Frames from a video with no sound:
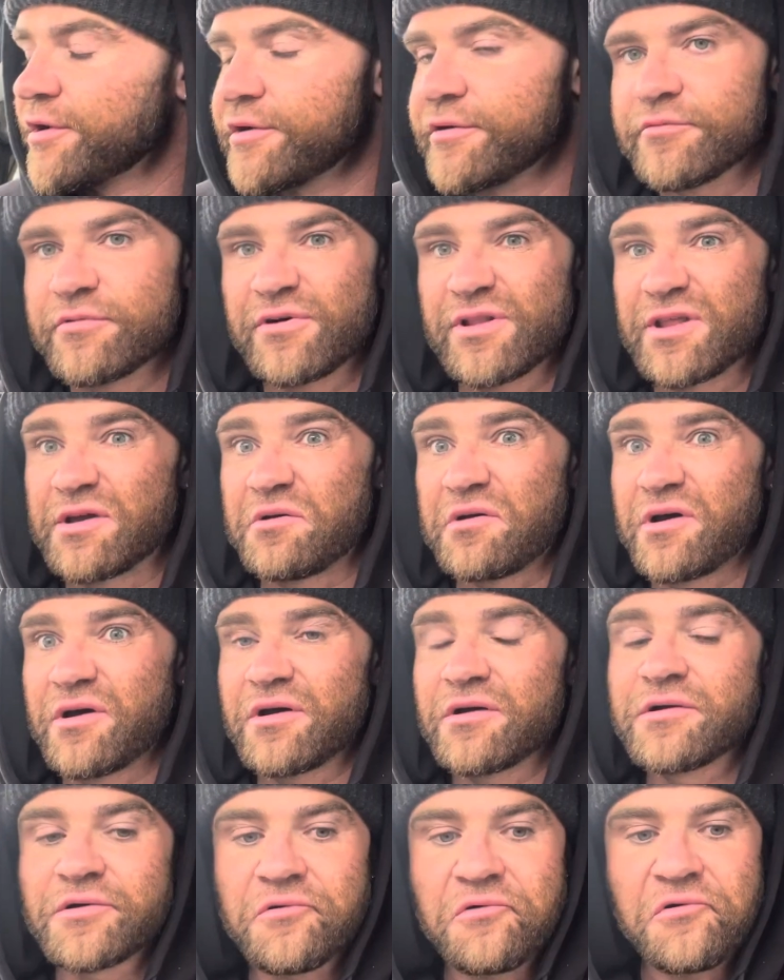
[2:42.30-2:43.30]
Well, they were.
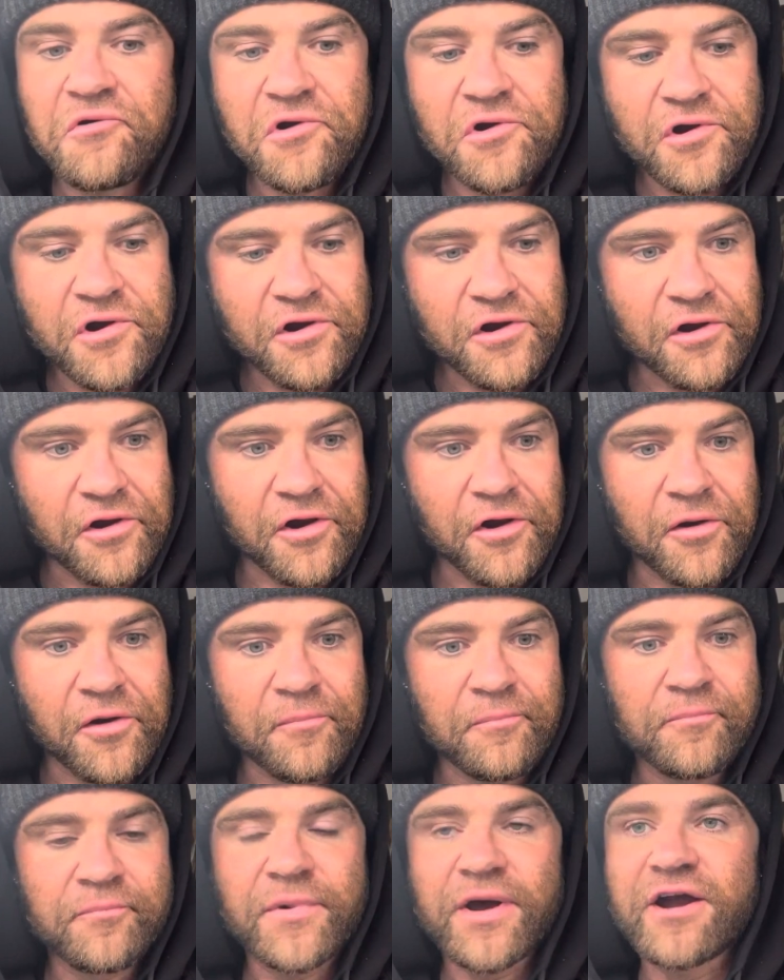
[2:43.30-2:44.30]

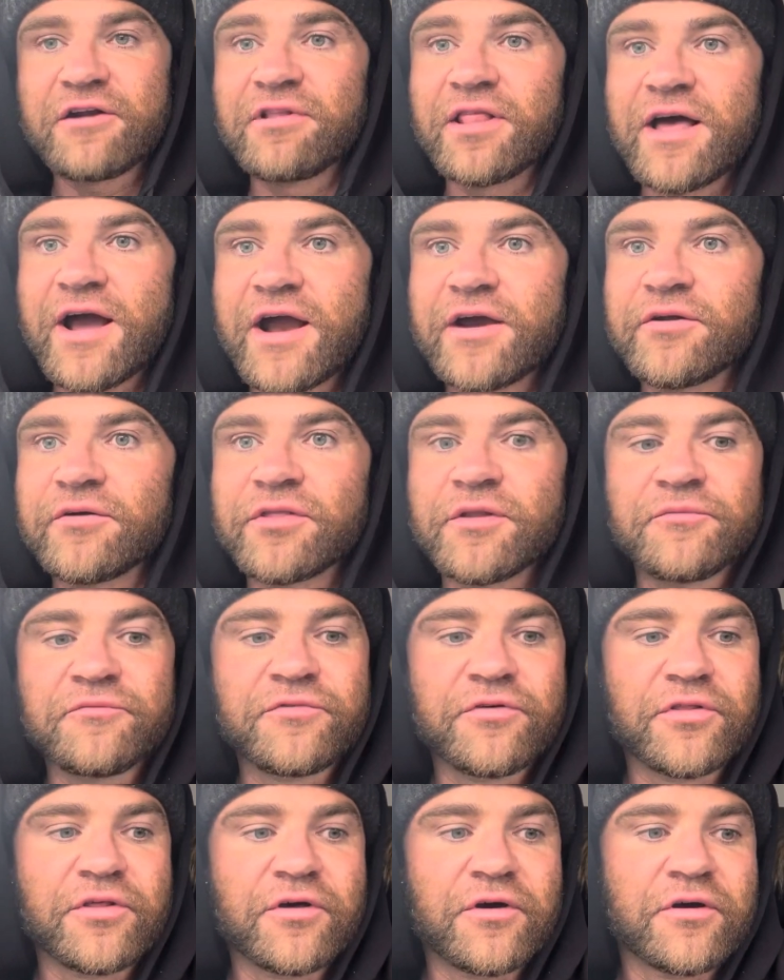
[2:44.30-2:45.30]
I relied on them
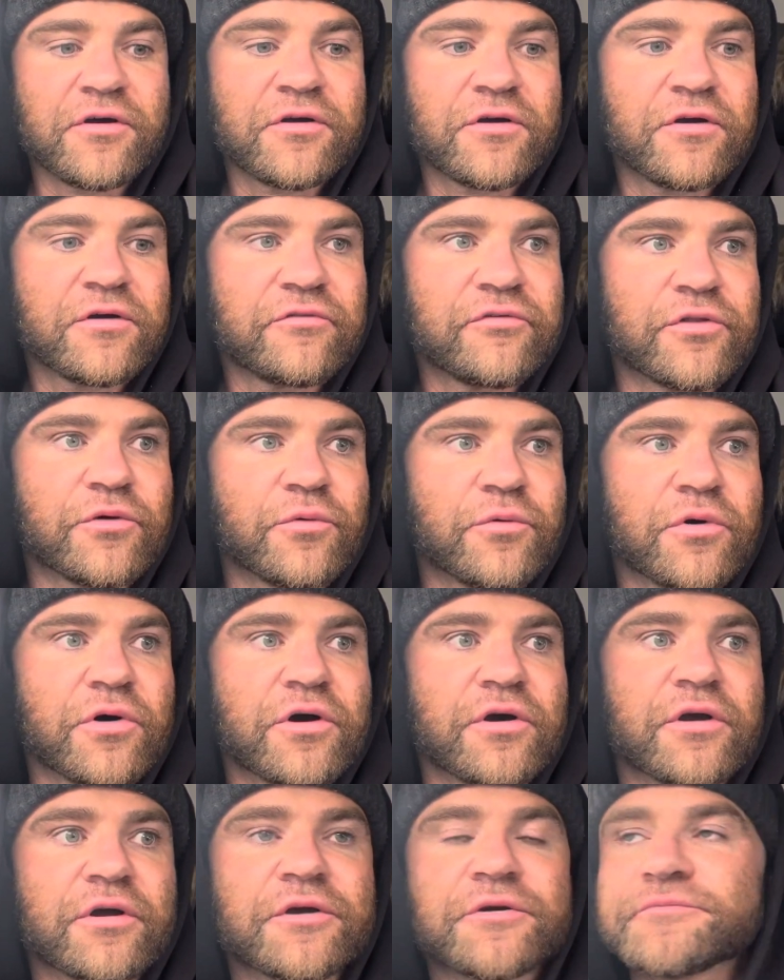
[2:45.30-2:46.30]
for the
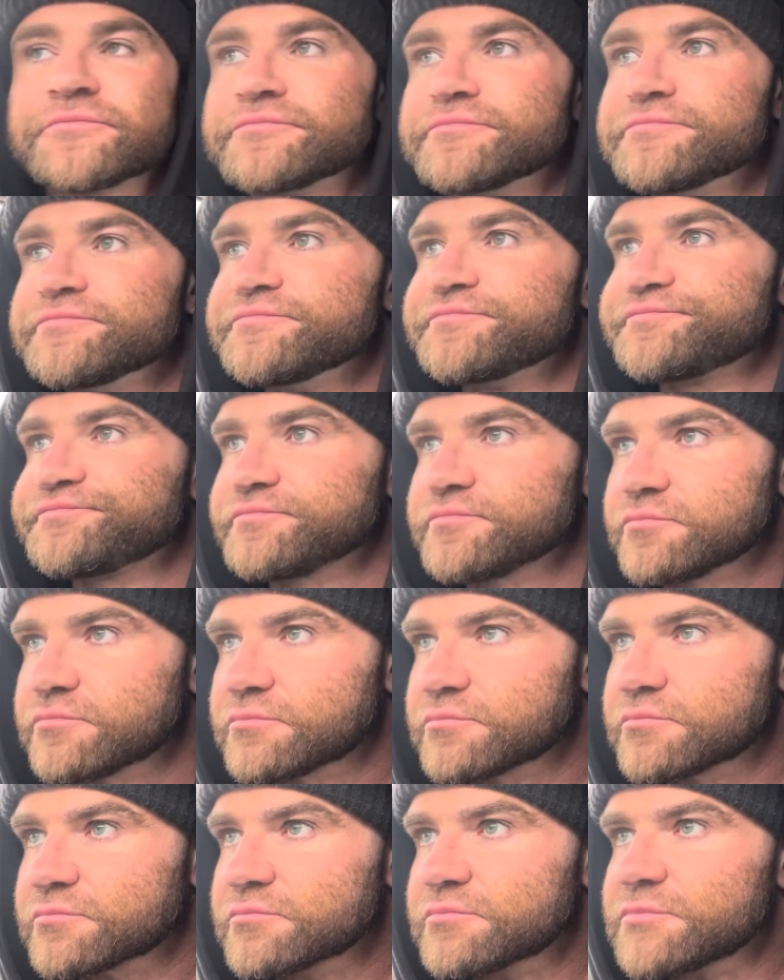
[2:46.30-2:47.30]
work.
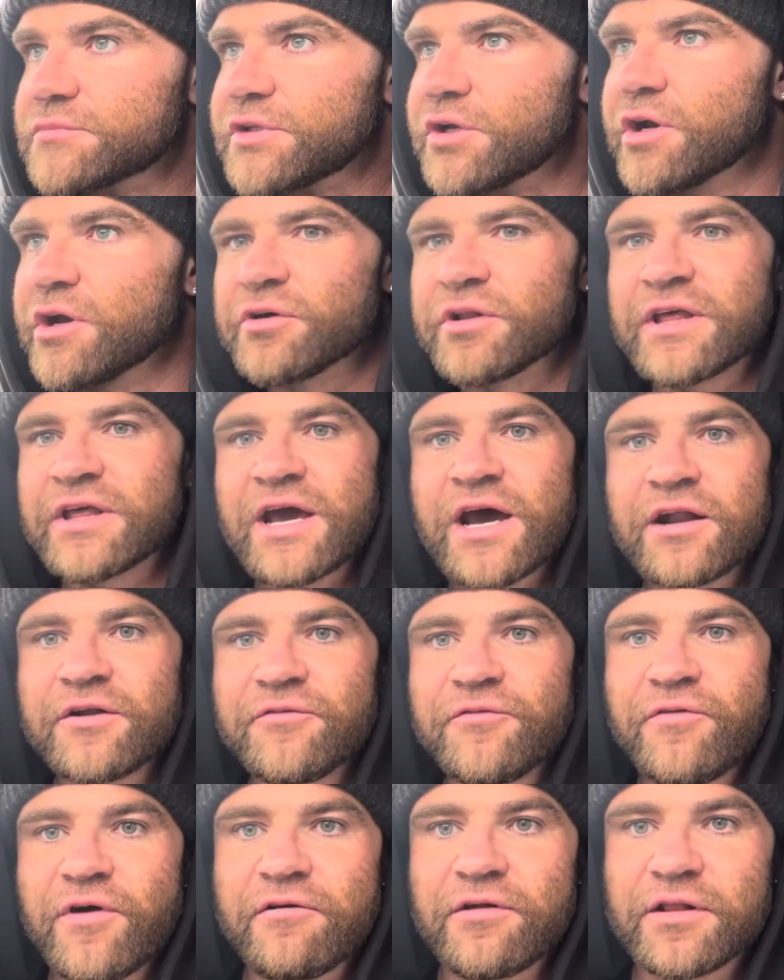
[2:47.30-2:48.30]
I only had a
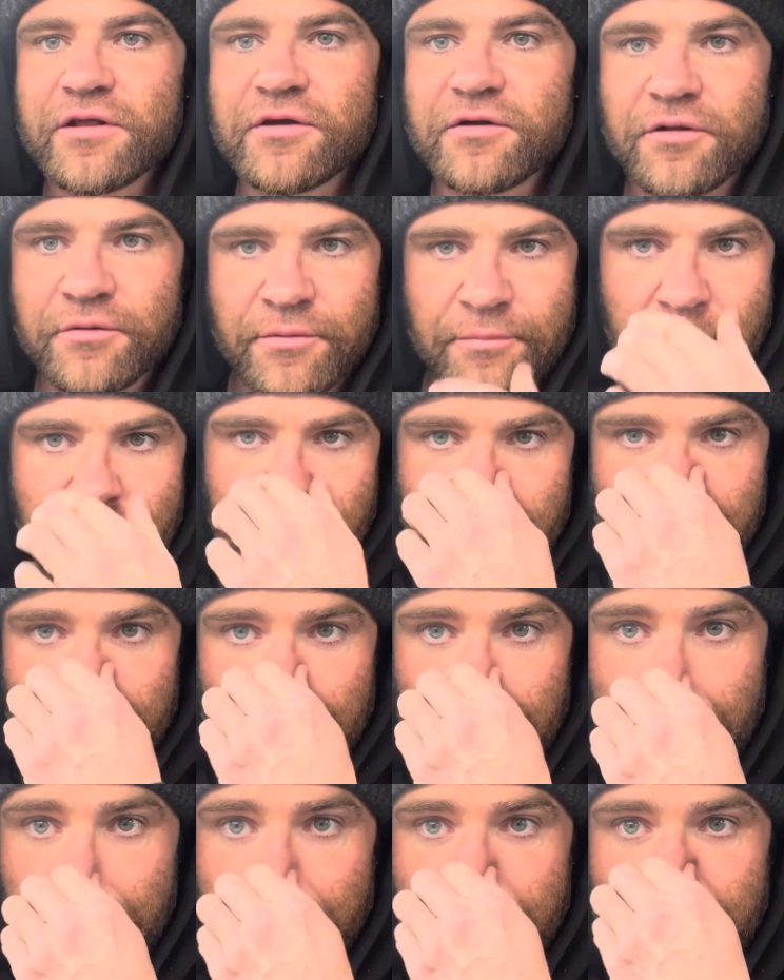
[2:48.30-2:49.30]
very little amount of
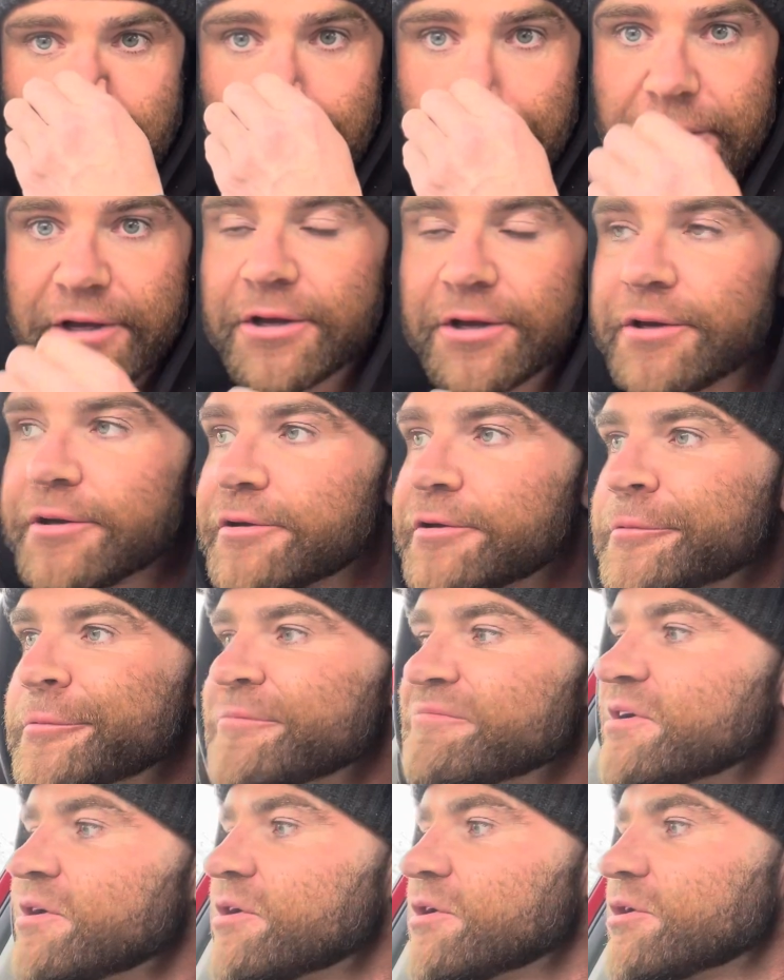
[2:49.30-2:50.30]
my own work.
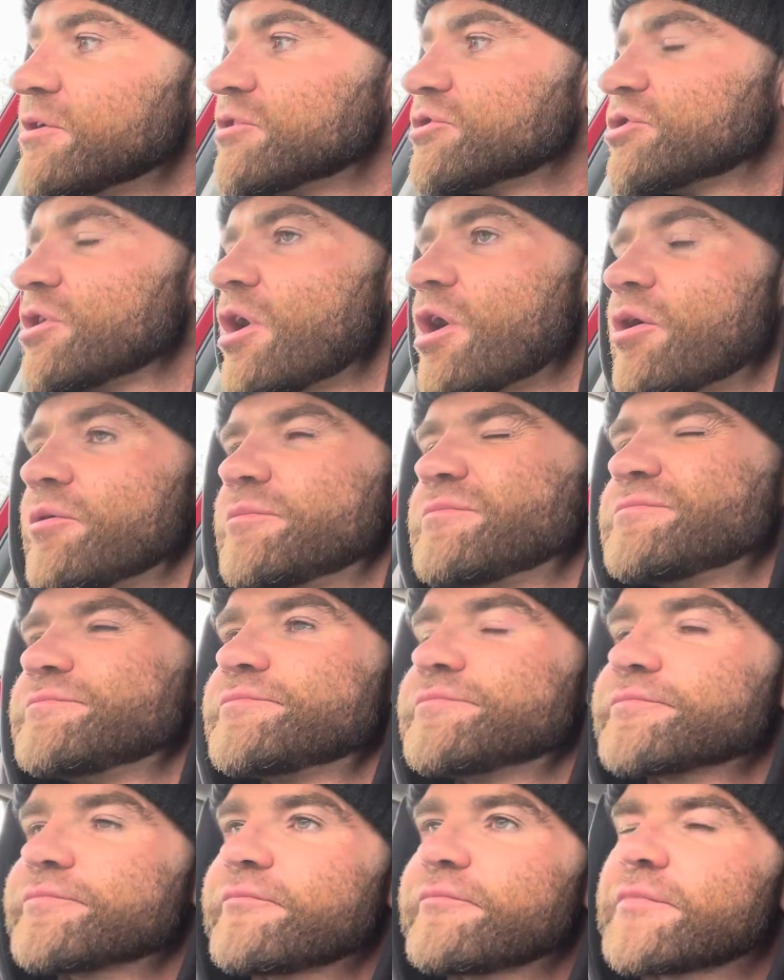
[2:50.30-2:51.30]
So
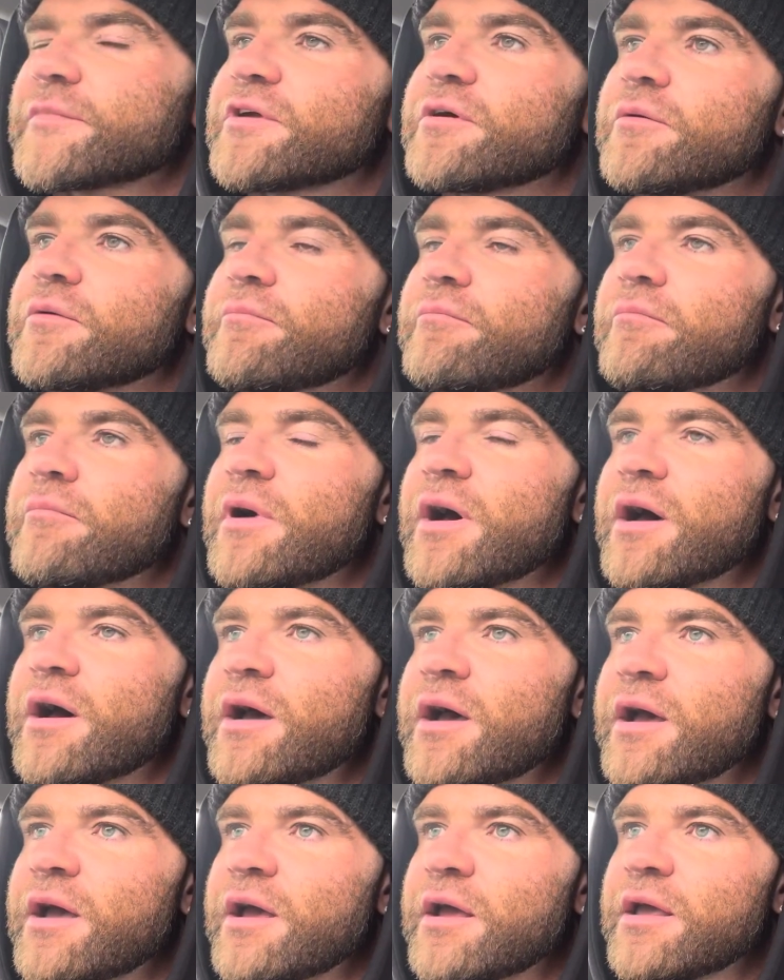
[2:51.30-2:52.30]

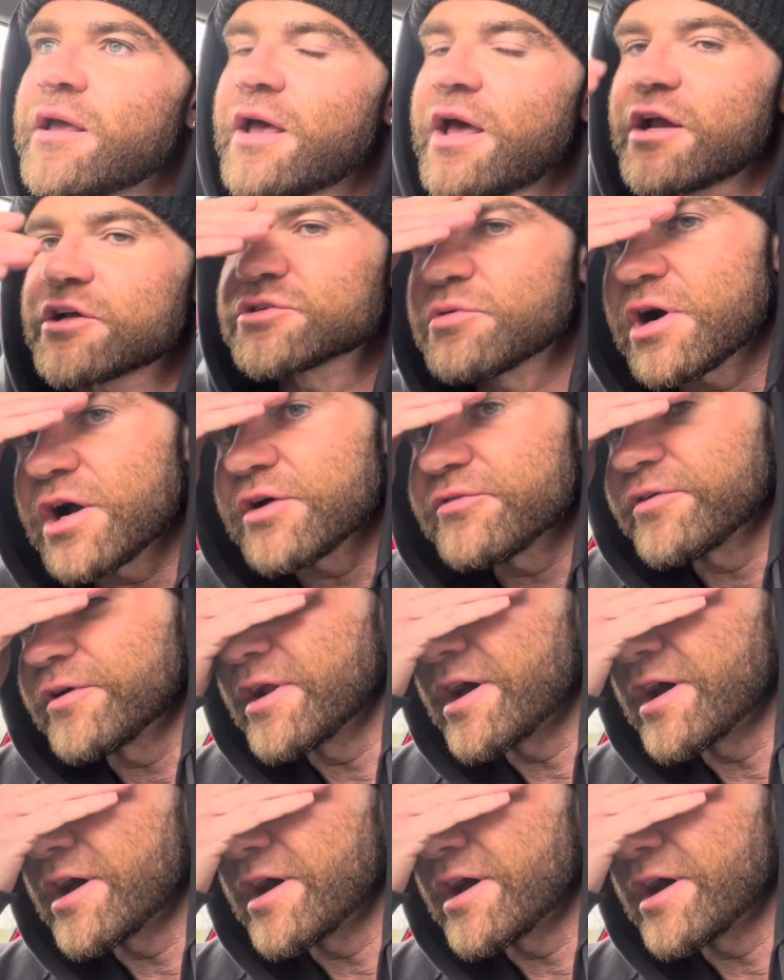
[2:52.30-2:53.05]
my ex-wife and